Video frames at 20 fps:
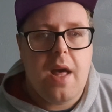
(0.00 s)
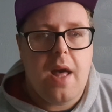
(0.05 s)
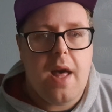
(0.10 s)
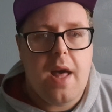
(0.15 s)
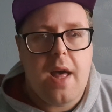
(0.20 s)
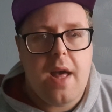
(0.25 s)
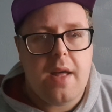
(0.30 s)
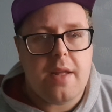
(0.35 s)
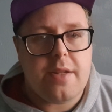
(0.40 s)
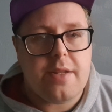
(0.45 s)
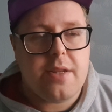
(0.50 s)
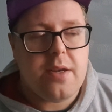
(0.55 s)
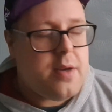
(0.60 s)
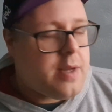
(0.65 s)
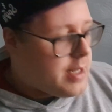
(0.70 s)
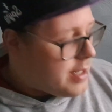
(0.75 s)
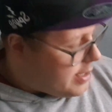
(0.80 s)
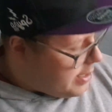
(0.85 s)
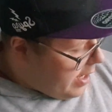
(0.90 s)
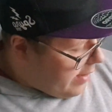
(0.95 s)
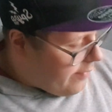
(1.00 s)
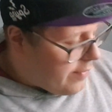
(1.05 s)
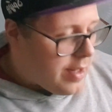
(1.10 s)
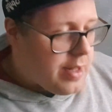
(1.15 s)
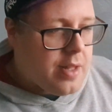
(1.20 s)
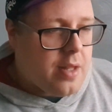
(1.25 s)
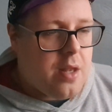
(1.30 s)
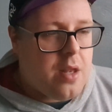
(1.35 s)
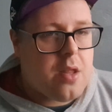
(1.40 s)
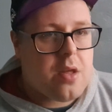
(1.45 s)
So I'd
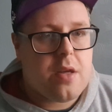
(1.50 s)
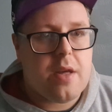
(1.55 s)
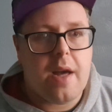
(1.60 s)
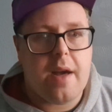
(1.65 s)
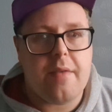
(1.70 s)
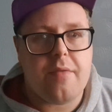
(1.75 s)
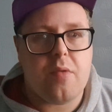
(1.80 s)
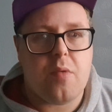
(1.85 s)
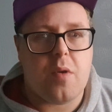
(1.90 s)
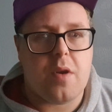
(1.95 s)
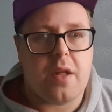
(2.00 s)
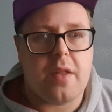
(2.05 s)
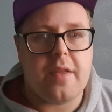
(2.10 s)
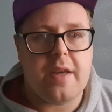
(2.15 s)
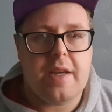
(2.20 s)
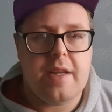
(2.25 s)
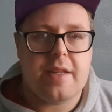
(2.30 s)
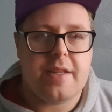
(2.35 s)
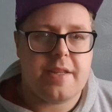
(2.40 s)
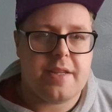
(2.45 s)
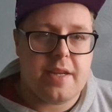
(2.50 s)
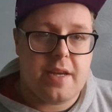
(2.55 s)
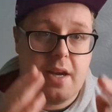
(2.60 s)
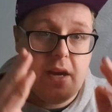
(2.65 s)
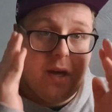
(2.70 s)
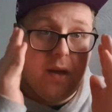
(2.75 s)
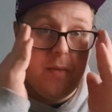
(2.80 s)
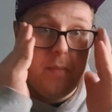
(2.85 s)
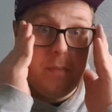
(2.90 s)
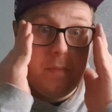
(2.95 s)
definitely look out for one of these
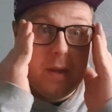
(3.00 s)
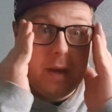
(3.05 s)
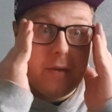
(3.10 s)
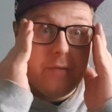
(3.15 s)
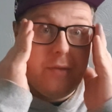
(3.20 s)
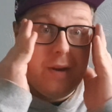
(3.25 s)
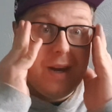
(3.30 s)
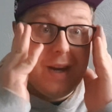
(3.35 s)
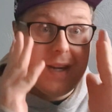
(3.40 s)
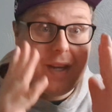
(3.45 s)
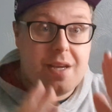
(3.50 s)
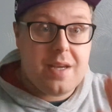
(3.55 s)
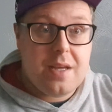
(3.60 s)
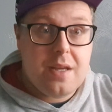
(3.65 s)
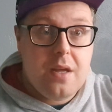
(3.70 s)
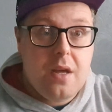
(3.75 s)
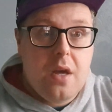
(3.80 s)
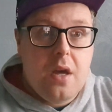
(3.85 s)
on Black Friday